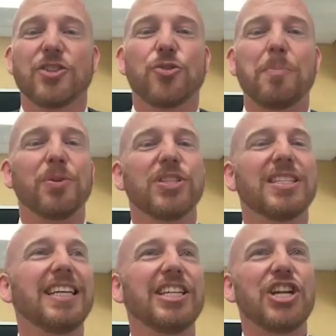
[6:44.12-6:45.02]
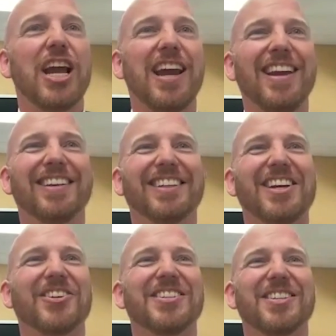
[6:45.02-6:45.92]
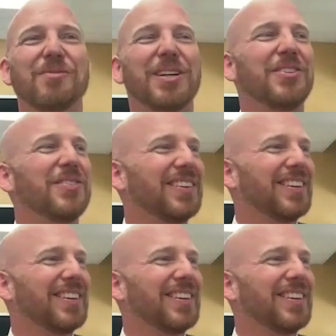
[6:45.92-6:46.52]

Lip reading: CCCJ? I heard someone